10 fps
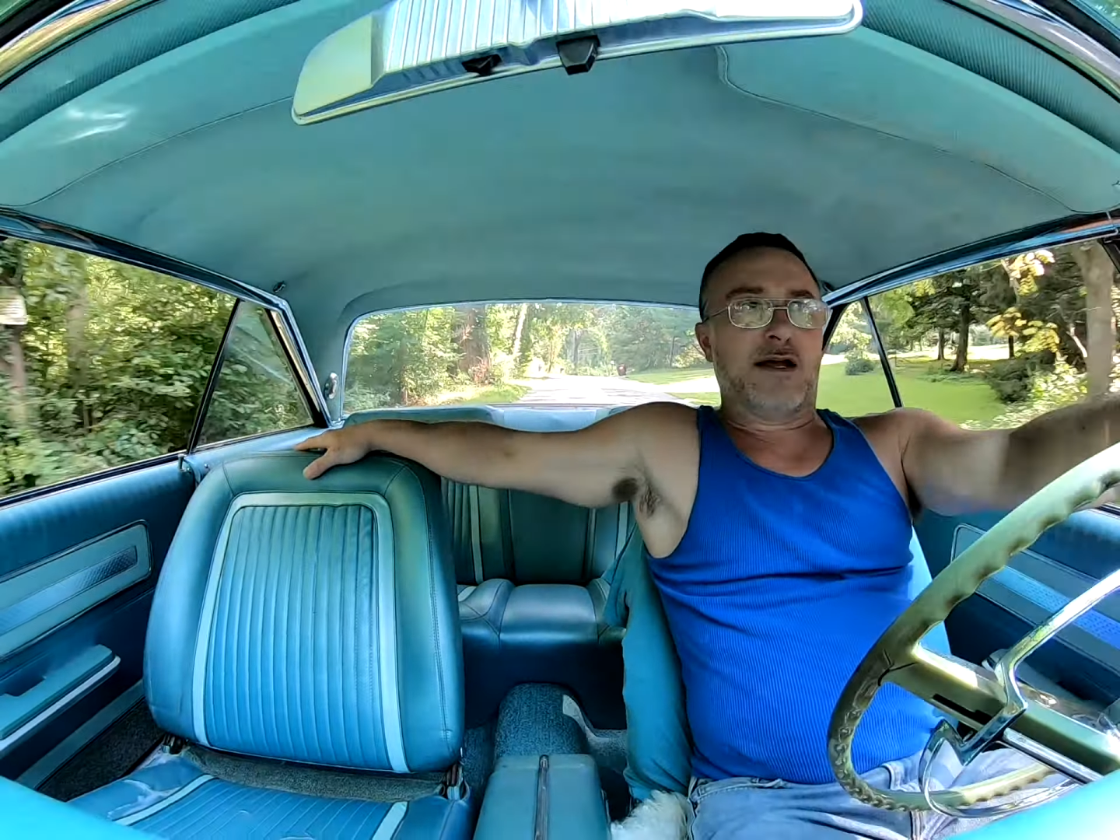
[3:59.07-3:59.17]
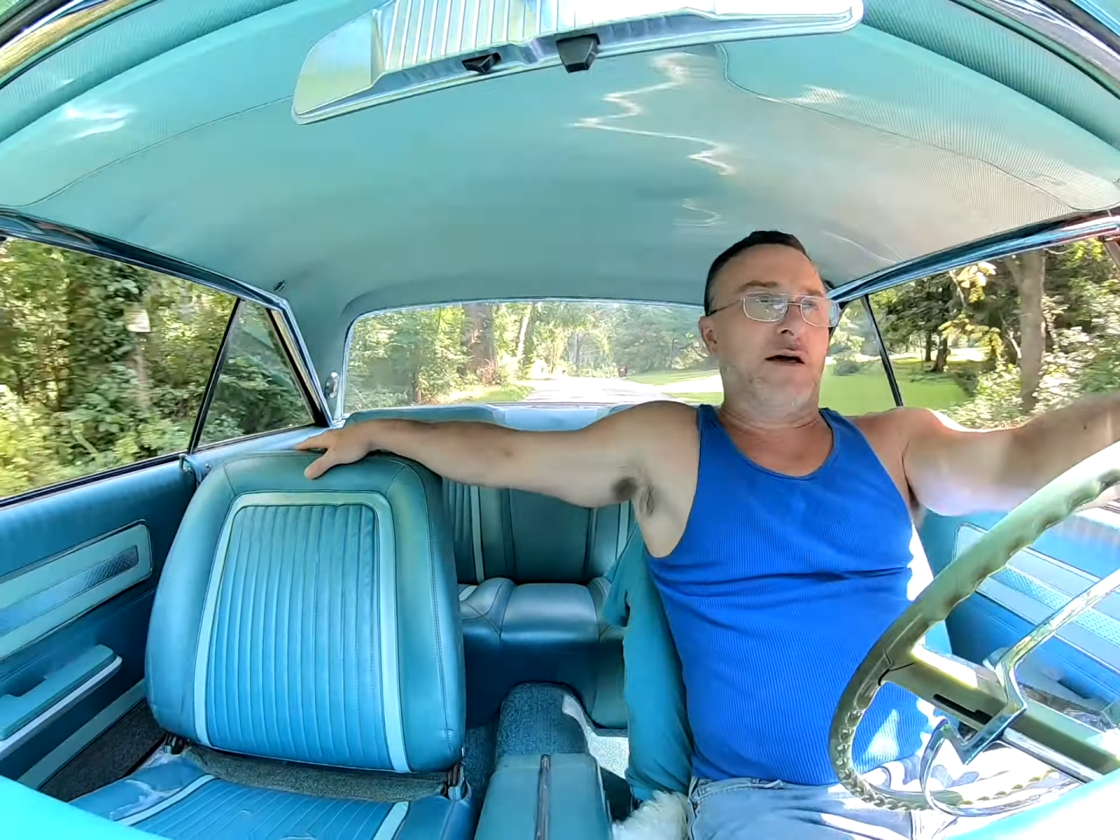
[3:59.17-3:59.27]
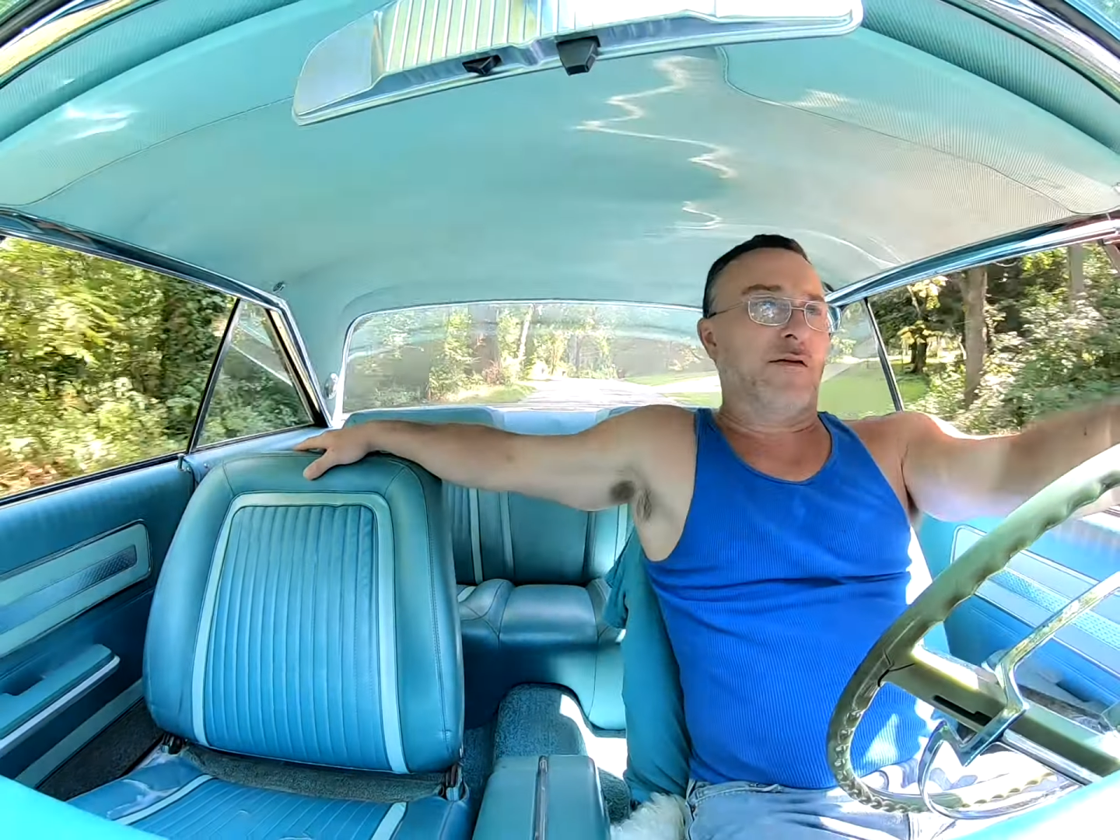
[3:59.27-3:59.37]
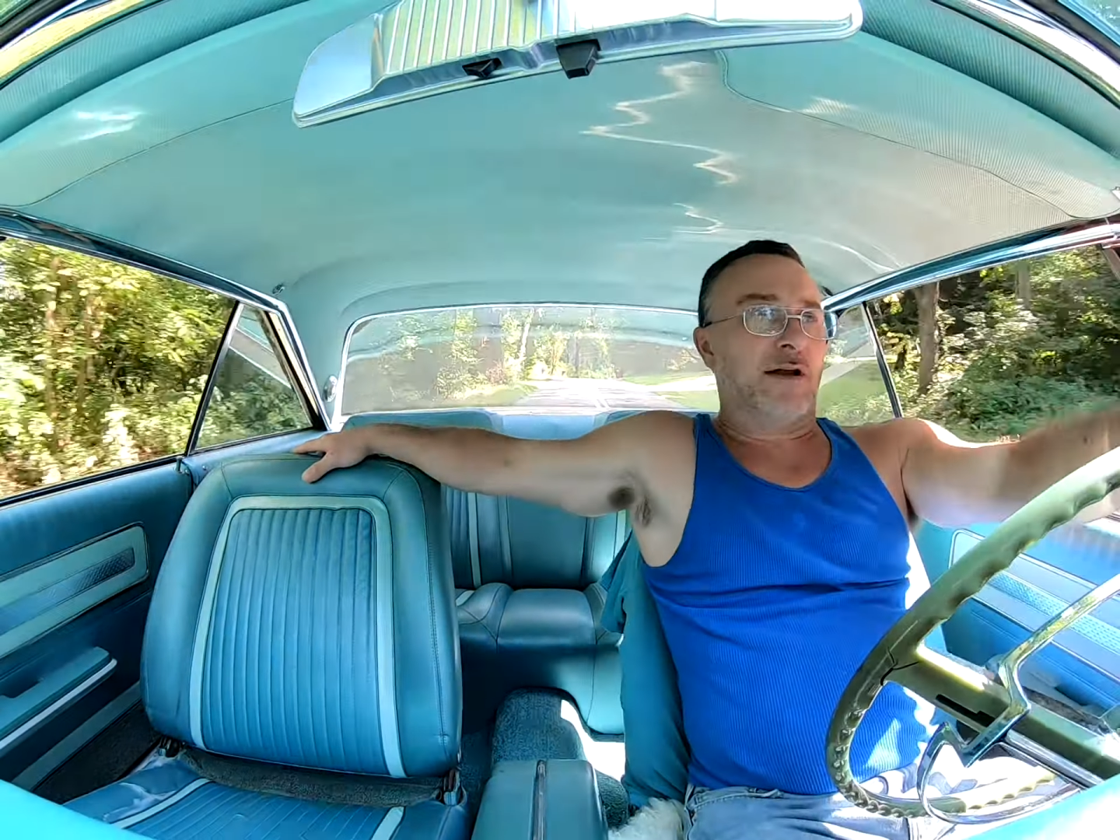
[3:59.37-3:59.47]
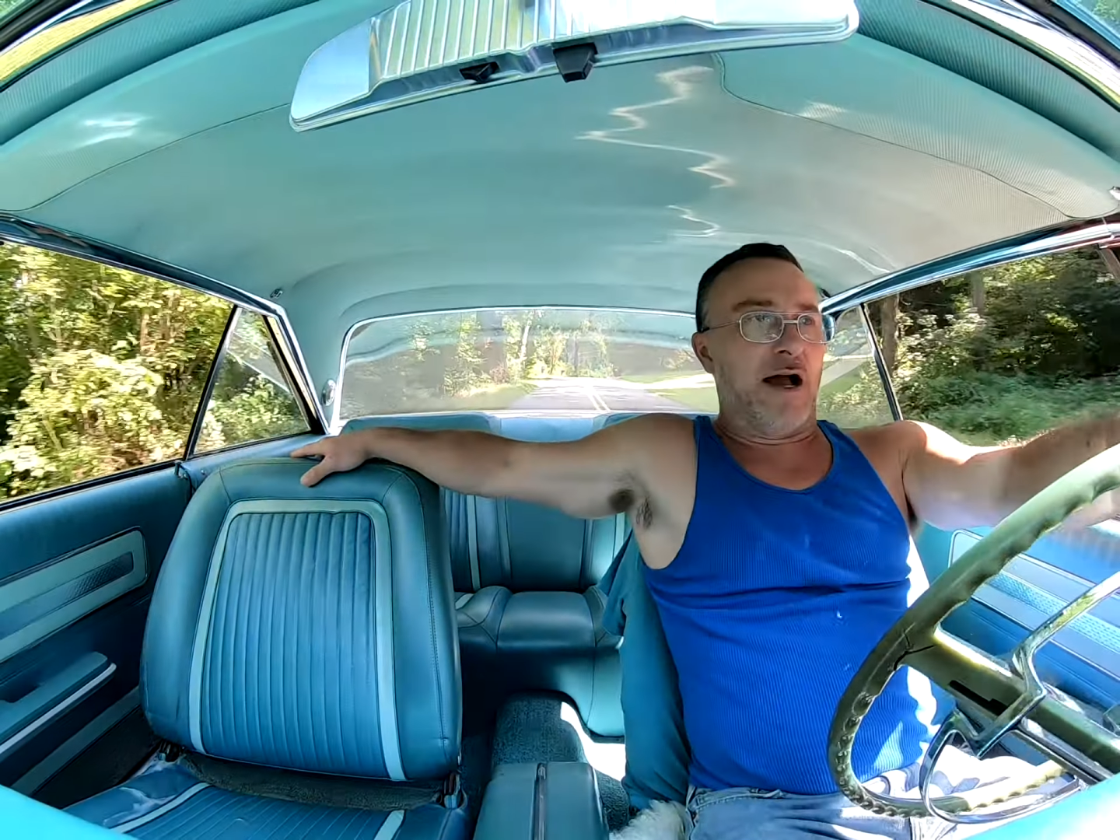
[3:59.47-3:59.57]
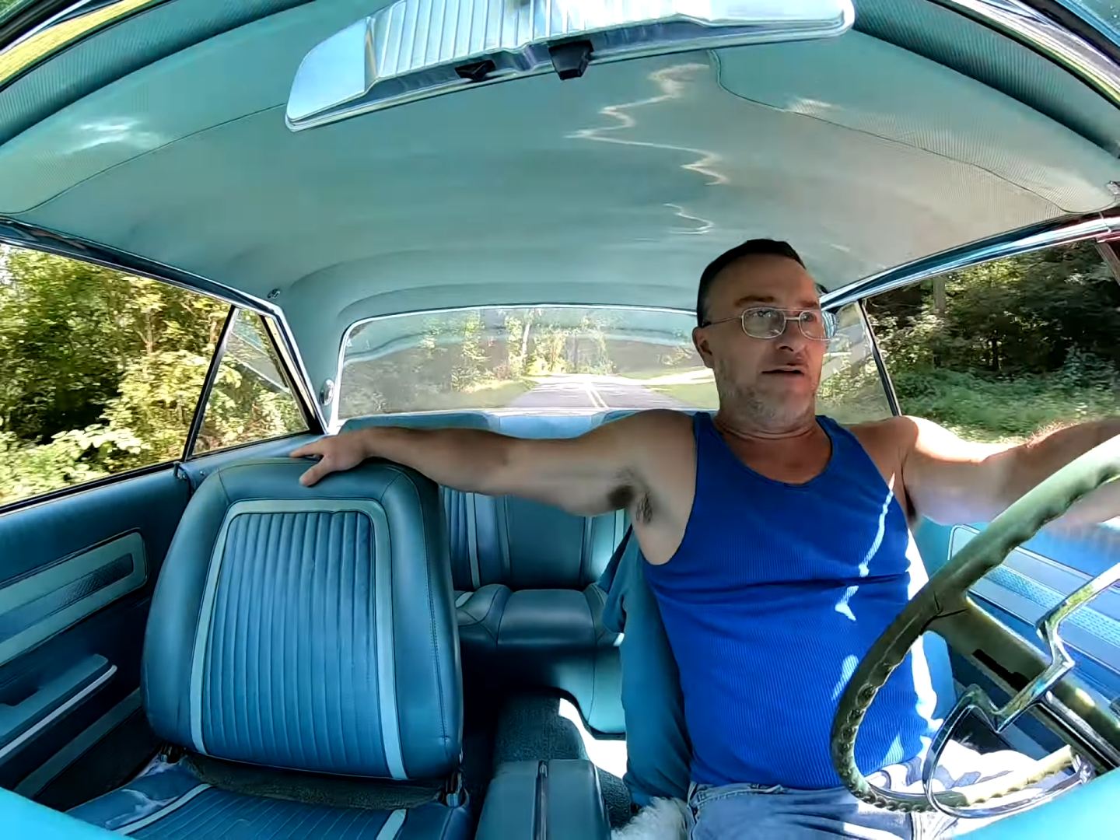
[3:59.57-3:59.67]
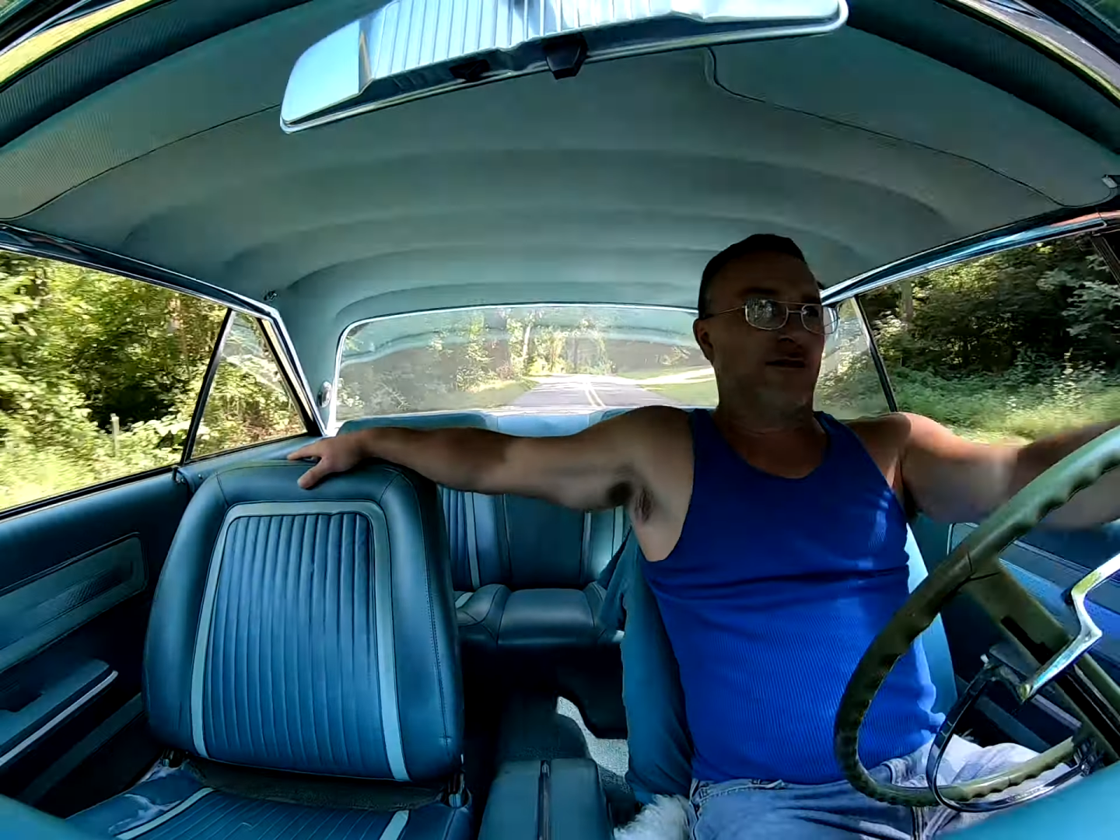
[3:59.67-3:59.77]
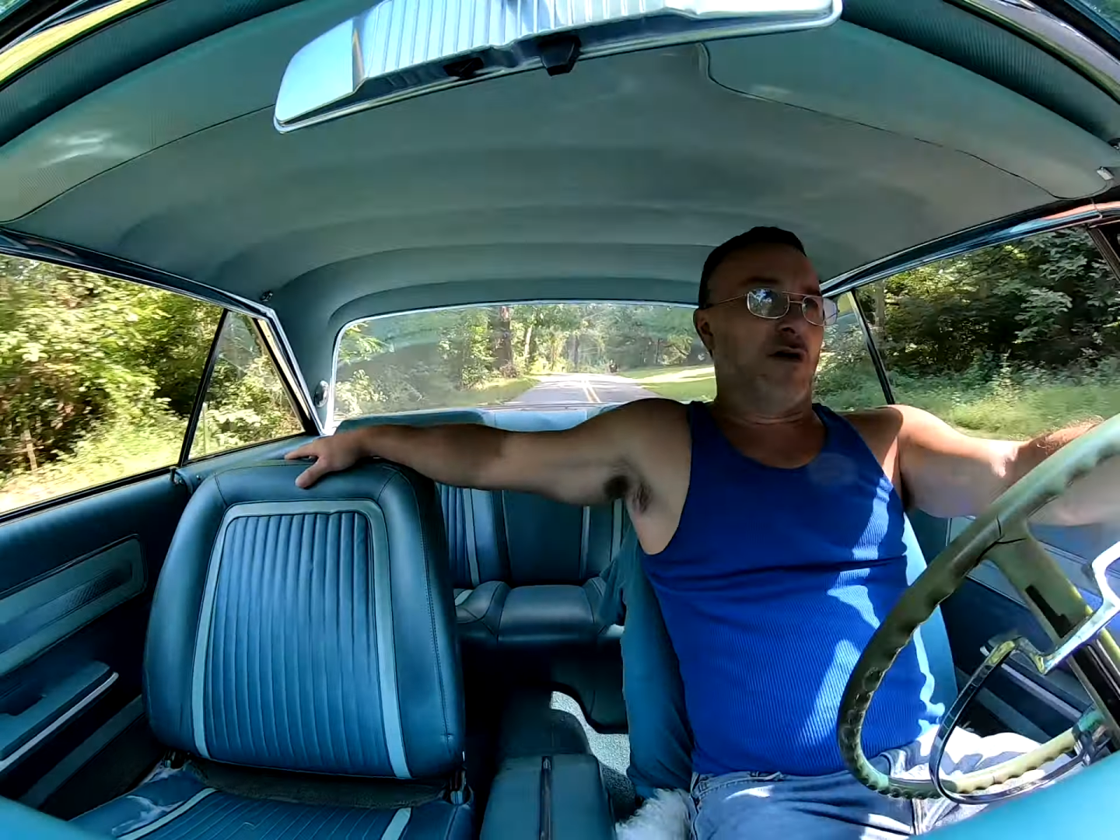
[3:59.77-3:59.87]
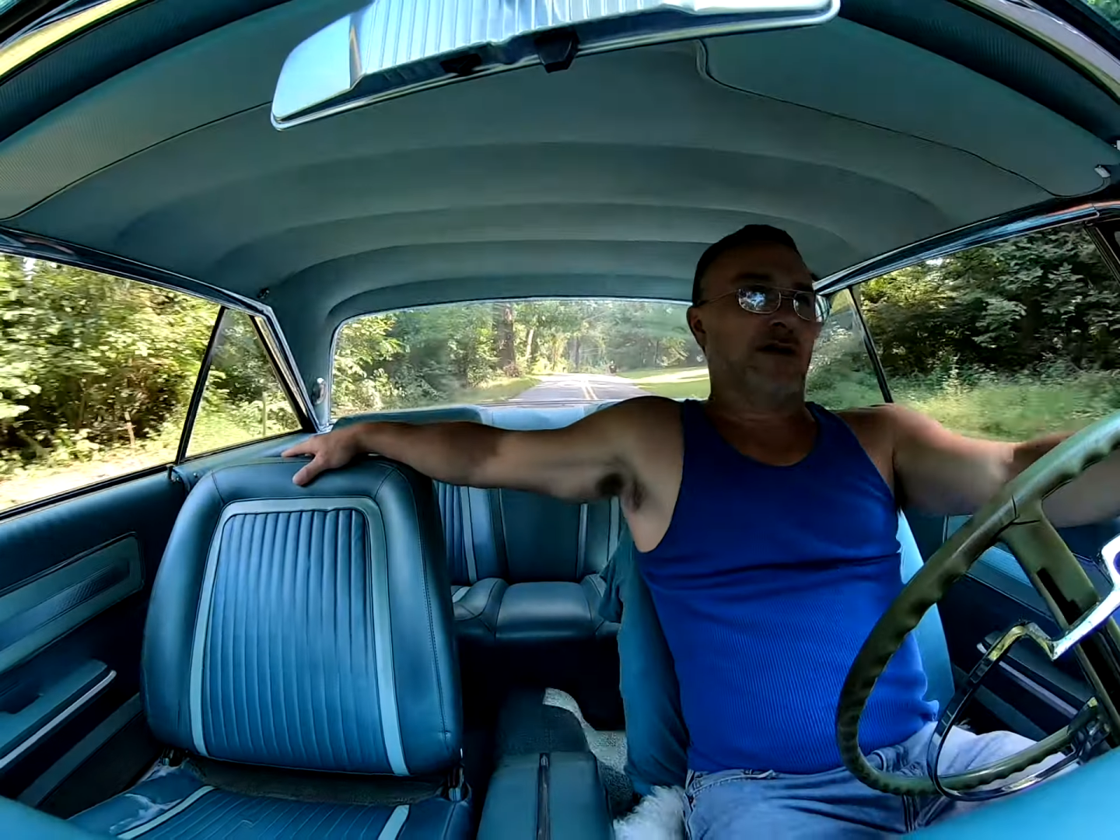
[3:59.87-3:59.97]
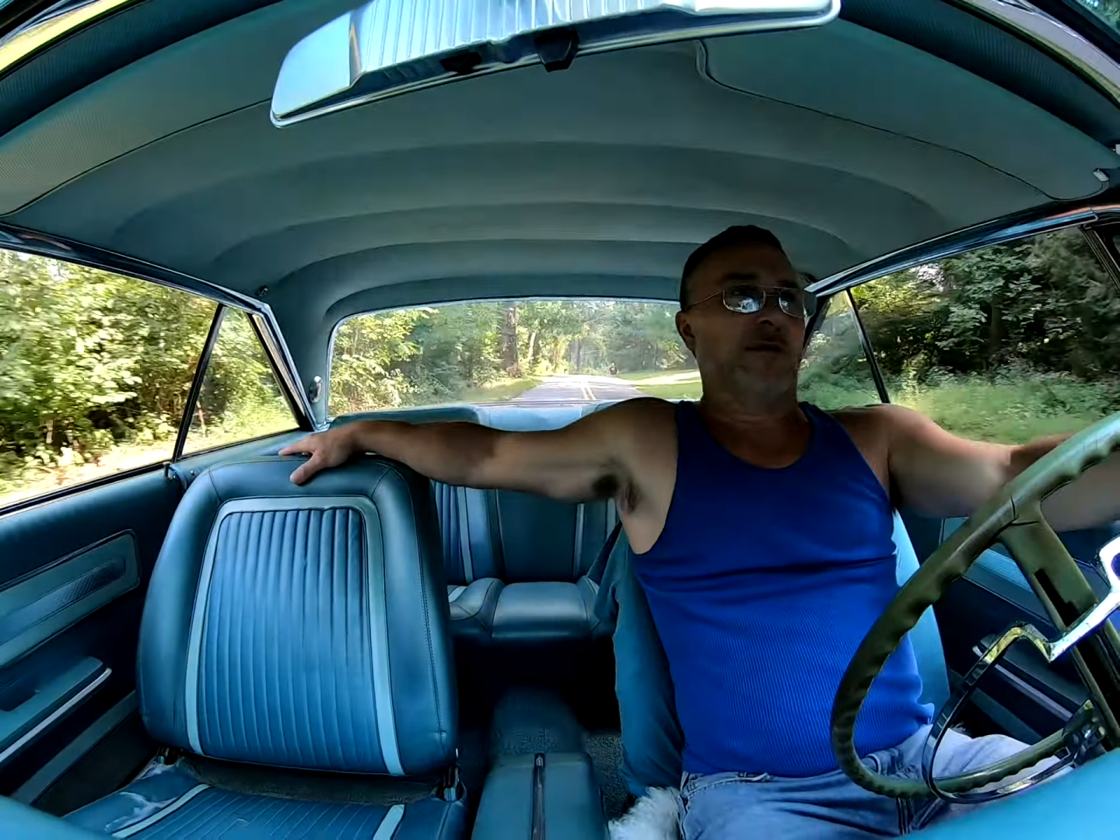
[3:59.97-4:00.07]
other guys talking